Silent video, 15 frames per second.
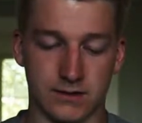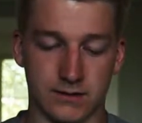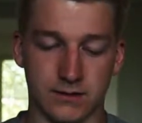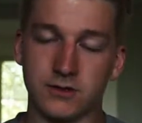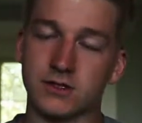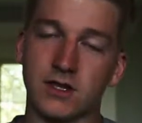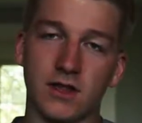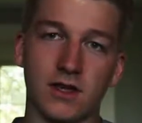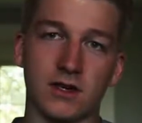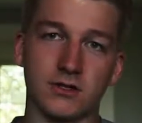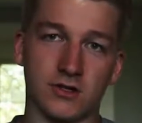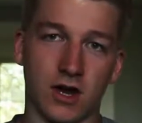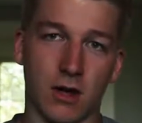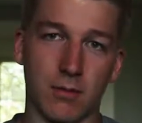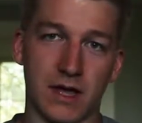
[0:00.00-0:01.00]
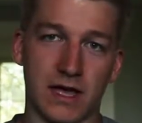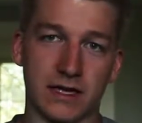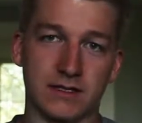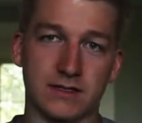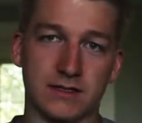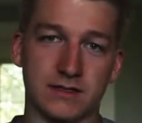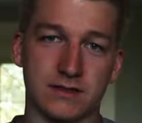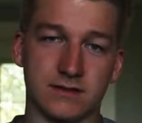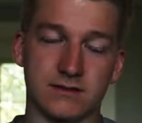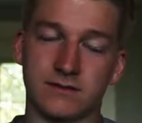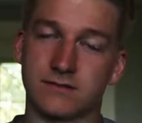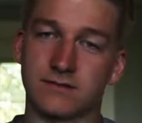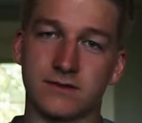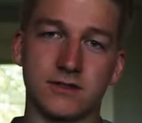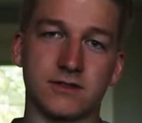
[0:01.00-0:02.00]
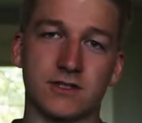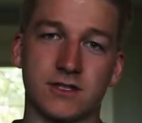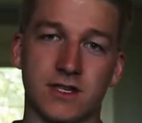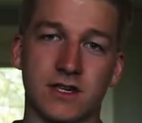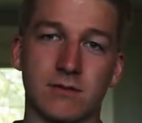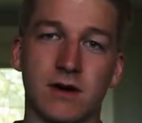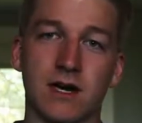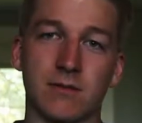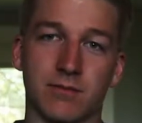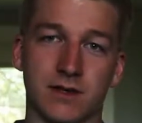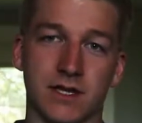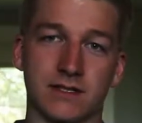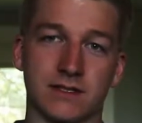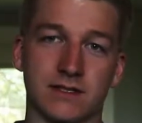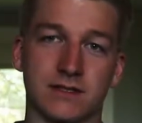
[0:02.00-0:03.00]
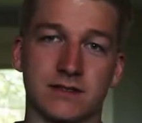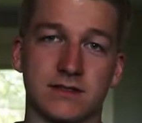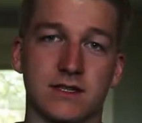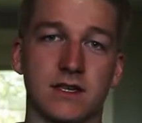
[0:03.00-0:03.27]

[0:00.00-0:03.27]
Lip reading: there's a lot of drawbacks. There's a good amount of pluses.